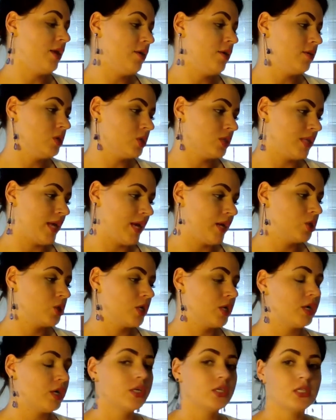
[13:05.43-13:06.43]
a huge
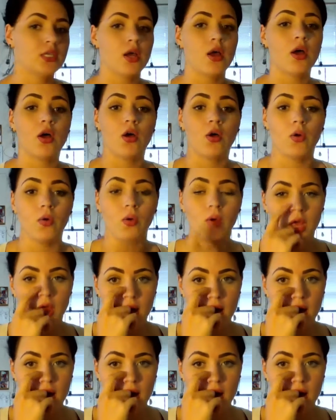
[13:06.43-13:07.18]
lecturer, so